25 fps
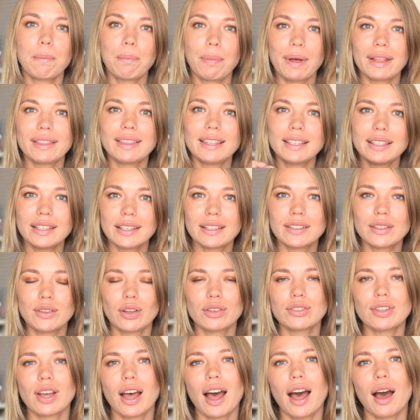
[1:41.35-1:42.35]
but this is
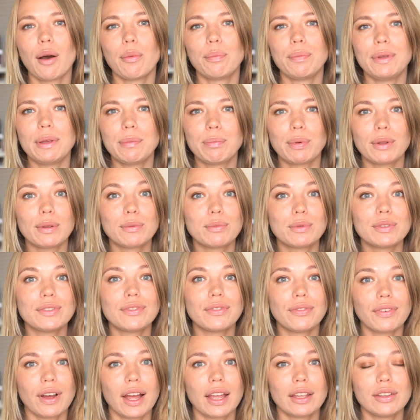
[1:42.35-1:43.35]
not how people
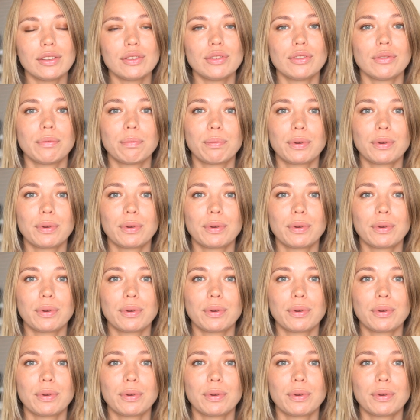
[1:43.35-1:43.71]
would find you.